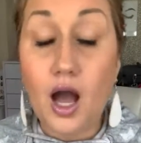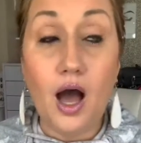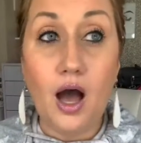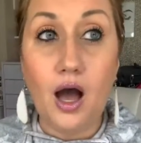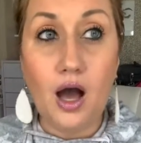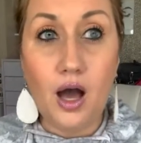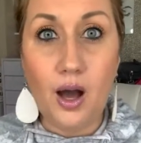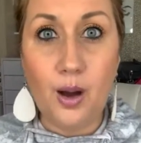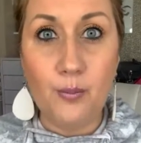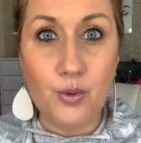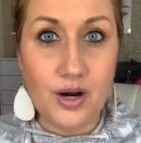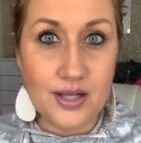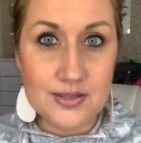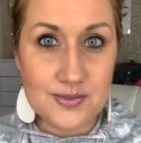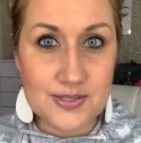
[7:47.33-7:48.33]
Um,
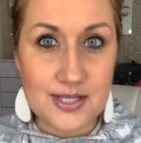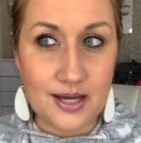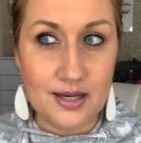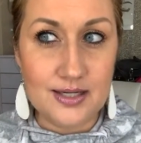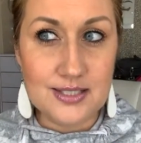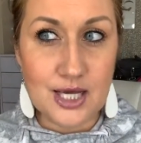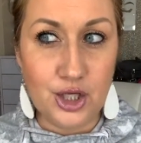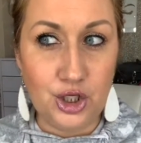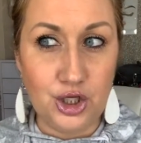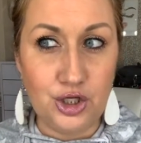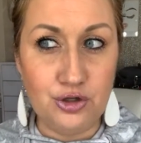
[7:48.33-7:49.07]
what else was I gonna tell you?